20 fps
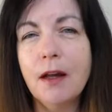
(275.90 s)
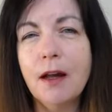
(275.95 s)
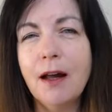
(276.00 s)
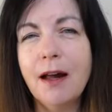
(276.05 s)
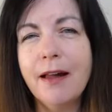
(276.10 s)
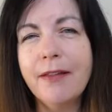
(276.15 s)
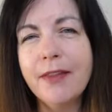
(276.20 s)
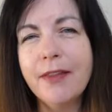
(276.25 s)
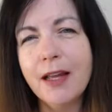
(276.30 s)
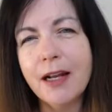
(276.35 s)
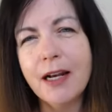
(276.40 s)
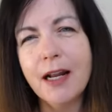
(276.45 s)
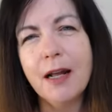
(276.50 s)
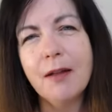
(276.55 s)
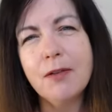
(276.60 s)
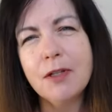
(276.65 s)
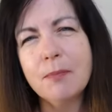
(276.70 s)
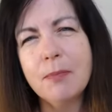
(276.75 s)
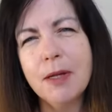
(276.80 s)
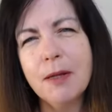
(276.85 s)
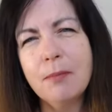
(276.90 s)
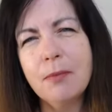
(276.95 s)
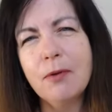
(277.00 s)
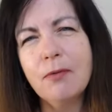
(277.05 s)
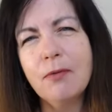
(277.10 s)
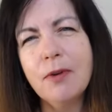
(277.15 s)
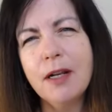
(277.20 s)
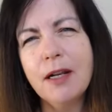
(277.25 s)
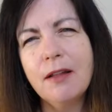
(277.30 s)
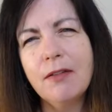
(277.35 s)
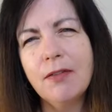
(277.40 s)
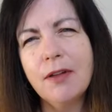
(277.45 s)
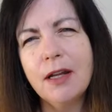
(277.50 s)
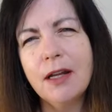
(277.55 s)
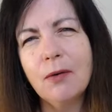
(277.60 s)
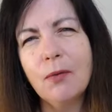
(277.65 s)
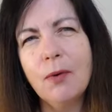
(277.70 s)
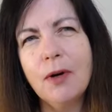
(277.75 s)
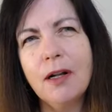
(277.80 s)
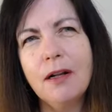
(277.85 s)
And that helps people really think,
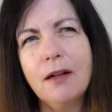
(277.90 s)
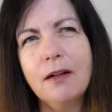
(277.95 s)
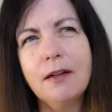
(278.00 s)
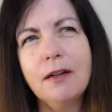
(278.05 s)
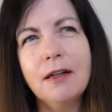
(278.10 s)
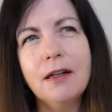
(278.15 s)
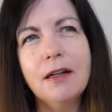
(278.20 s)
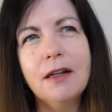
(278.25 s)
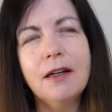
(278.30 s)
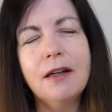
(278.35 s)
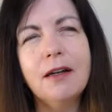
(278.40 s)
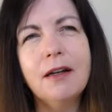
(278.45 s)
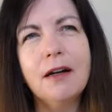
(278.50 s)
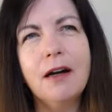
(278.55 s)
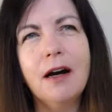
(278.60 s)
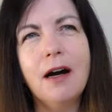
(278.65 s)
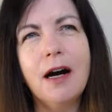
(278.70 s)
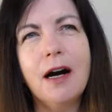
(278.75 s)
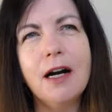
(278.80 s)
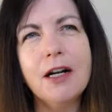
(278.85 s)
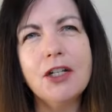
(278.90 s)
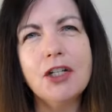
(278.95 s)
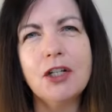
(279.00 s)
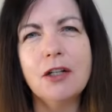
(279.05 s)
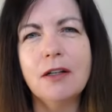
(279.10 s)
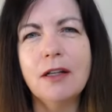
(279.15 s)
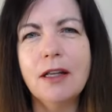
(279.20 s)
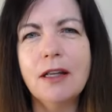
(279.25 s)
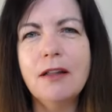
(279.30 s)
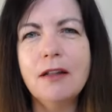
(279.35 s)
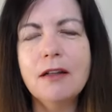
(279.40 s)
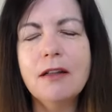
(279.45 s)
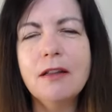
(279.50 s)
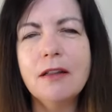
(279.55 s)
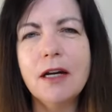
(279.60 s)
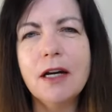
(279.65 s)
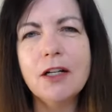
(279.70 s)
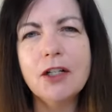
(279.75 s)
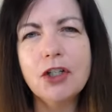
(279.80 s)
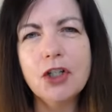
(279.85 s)
well, actually,
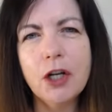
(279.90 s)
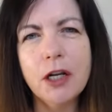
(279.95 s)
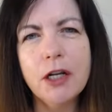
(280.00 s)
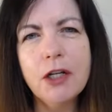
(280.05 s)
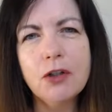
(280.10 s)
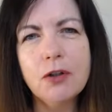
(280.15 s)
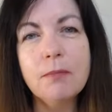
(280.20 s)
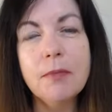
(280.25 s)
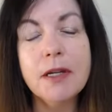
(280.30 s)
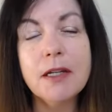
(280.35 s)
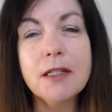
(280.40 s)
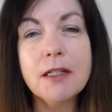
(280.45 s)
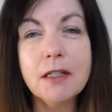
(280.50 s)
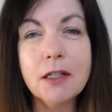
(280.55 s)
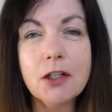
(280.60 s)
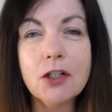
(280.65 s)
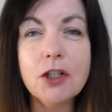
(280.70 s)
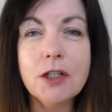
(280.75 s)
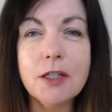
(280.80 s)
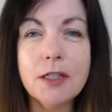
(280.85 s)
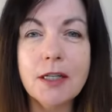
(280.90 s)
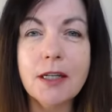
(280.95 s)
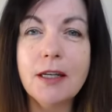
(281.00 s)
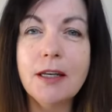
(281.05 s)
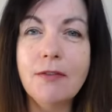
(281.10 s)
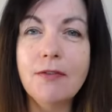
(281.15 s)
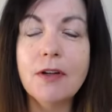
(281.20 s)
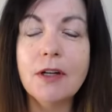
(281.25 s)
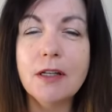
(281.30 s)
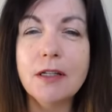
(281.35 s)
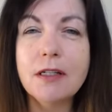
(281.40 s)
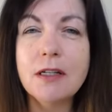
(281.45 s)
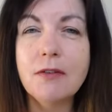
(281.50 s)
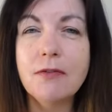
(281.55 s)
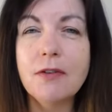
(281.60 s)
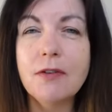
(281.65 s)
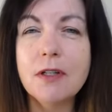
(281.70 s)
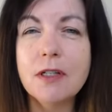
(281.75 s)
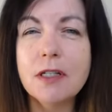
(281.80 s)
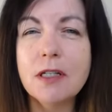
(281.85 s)
that change would make such a significant
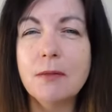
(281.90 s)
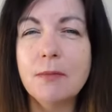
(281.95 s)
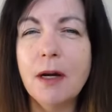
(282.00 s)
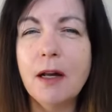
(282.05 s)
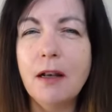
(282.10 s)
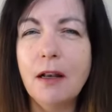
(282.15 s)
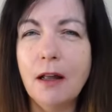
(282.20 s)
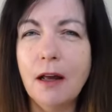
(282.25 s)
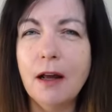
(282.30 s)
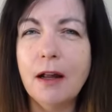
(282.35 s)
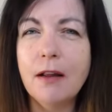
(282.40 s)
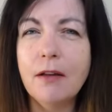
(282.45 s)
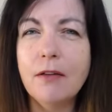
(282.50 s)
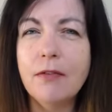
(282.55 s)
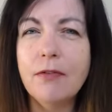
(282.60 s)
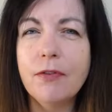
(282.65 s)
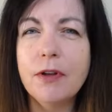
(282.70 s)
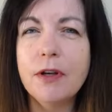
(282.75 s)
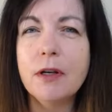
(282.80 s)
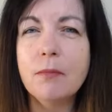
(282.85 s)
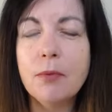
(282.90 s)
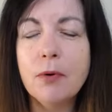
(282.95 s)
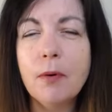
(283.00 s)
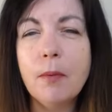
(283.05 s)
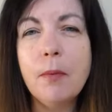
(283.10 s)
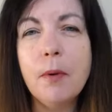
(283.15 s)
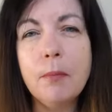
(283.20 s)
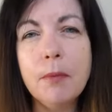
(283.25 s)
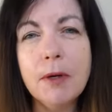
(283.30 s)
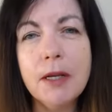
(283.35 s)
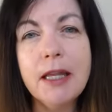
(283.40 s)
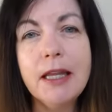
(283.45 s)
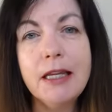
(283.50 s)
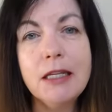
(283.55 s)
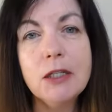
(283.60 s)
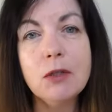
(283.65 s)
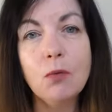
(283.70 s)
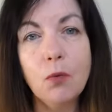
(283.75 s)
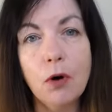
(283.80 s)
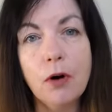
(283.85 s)
difference to my life that it probably
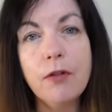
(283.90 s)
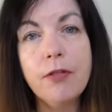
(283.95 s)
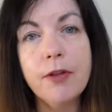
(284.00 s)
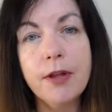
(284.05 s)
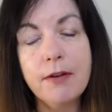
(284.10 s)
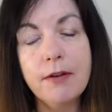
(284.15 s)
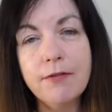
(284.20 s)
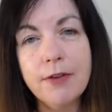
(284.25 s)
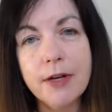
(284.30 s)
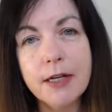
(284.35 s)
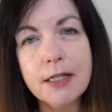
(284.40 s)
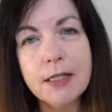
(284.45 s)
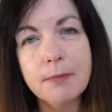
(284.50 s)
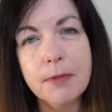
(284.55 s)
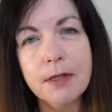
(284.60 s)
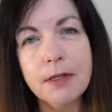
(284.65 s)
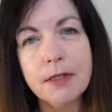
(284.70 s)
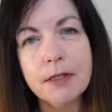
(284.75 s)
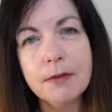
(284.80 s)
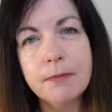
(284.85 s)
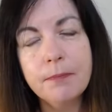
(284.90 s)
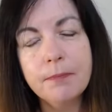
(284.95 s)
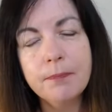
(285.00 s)
is worth the investment.